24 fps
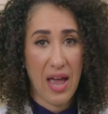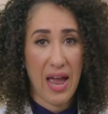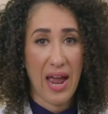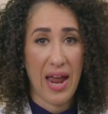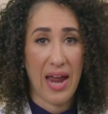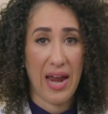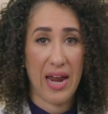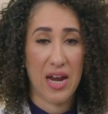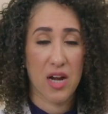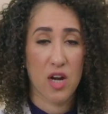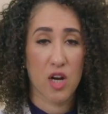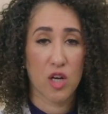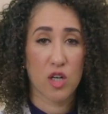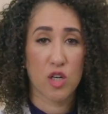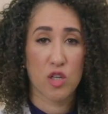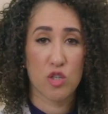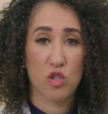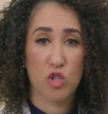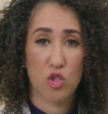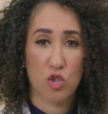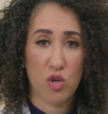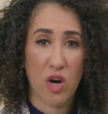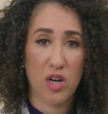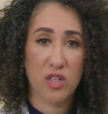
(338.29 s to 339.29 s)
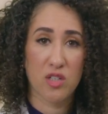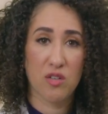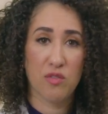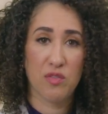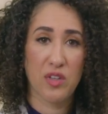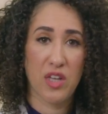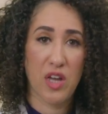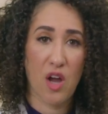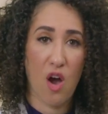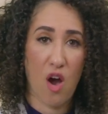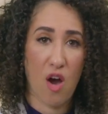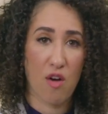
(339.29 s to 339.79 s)
and
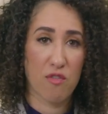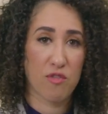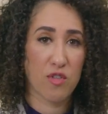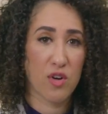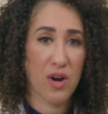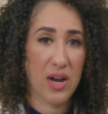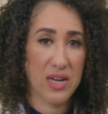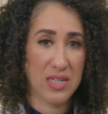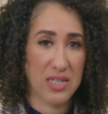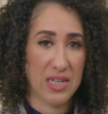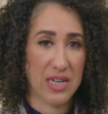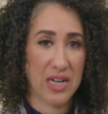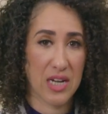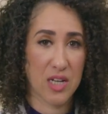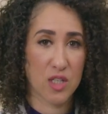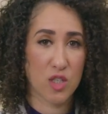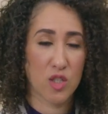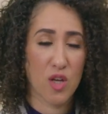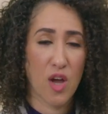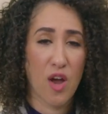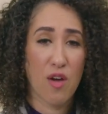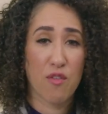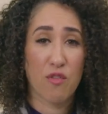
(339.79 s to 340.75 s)
constructively offer ideas